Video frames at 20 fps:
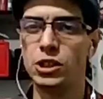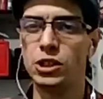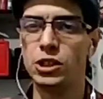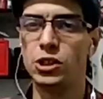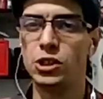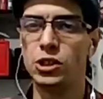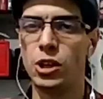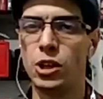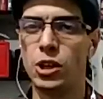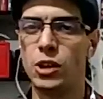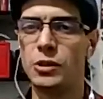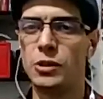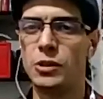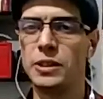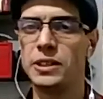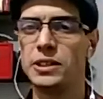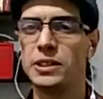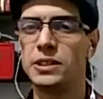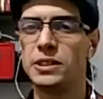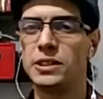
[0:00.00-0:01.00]

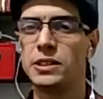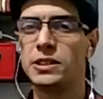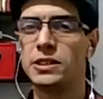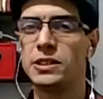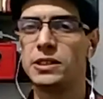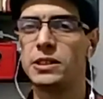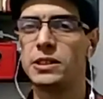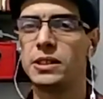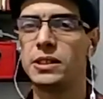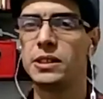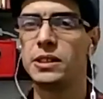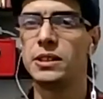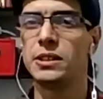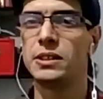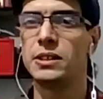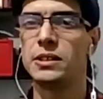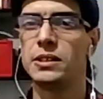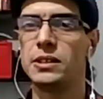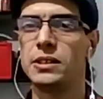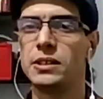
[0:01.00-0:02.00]
stories,
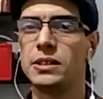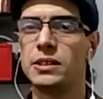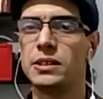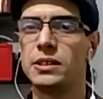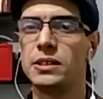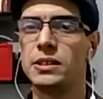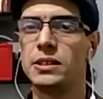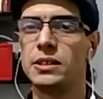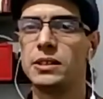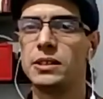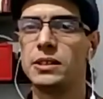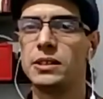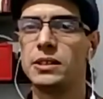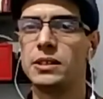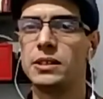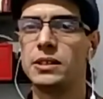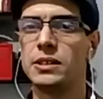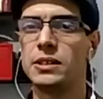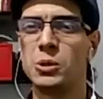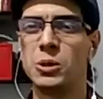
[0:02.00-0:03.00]

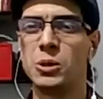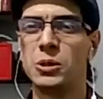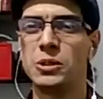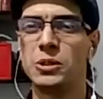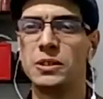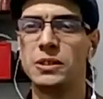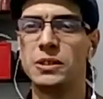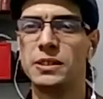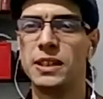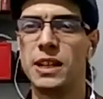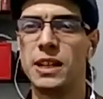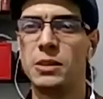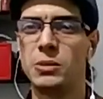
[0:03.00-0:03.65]
oral